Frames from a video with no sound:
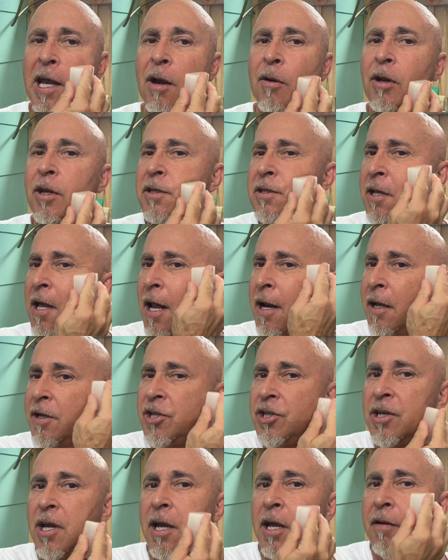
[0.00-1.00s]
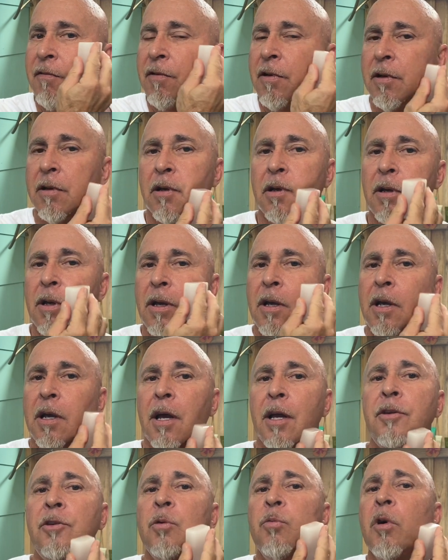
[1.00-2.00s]
areas that I shaved.
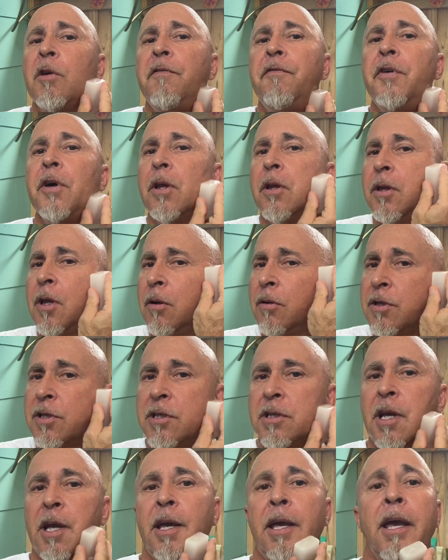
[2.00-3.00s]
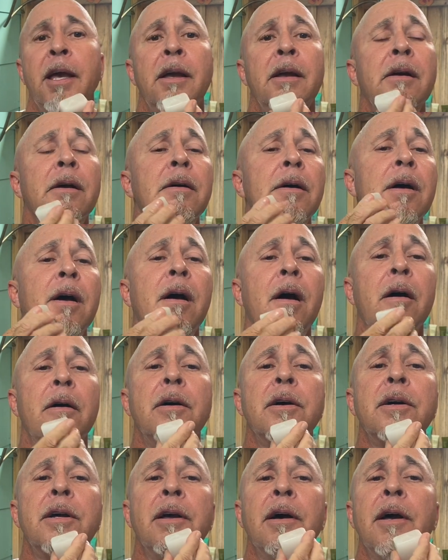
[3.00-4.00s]
And you will feel a little stinging,
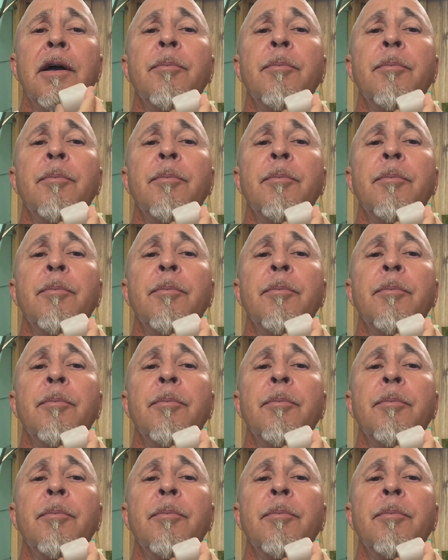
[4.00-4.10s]
okay?